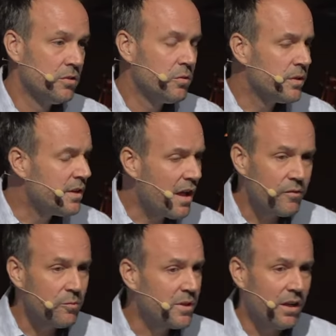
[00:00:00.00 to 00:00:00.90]
You are
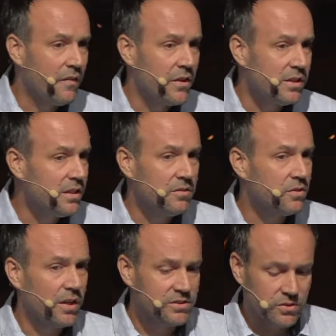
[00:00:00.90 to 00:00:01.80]
never beyond the need of
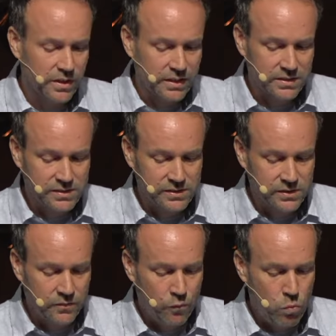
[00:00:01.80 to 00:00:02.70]
God's grace.
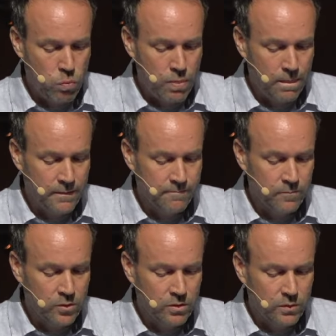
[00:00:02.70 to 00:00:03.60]

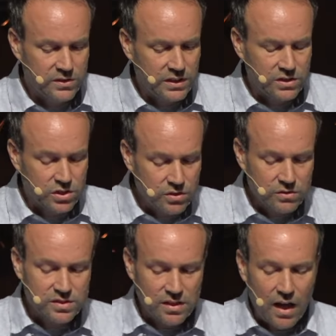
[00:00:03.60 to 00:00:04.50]
We see two
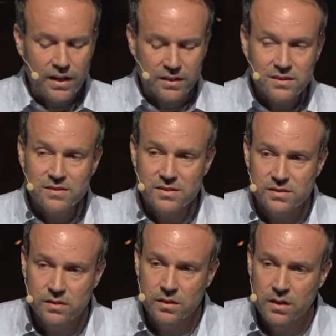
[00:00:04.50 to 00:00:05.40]

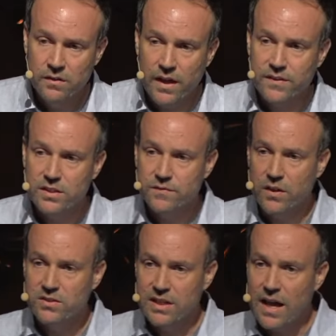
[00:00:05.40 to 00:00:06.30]
signs that this
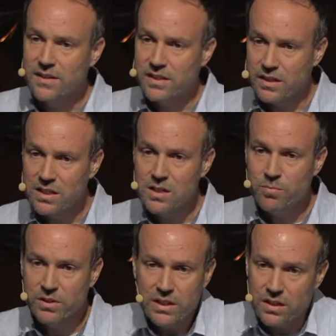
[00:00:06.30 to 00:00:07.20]
Pharisee has that he
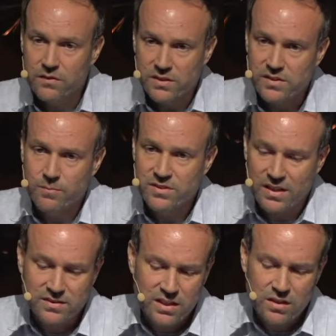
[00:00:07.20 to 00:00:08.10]
believes, in some
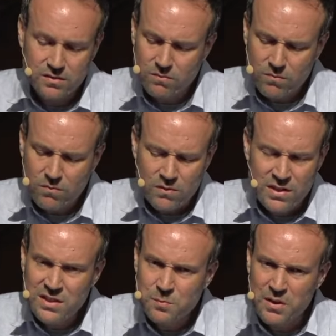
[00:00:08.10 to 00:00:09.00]
sense,
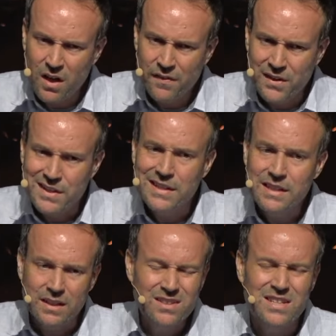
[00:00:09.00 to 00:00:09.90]
he's beyond the
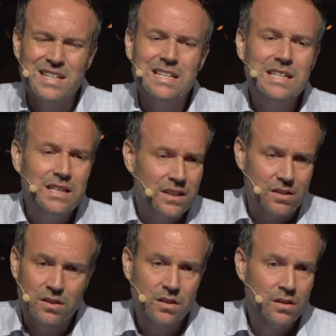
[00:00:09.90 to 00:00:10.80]
need. He doesn't need
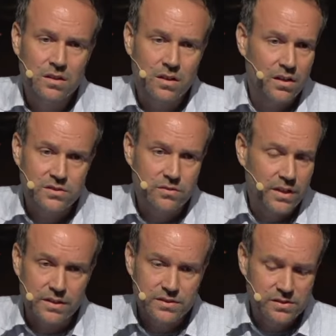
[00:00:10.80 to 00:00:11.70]
God's
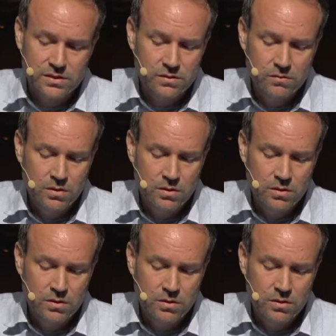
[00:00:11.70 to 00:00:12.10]
grace.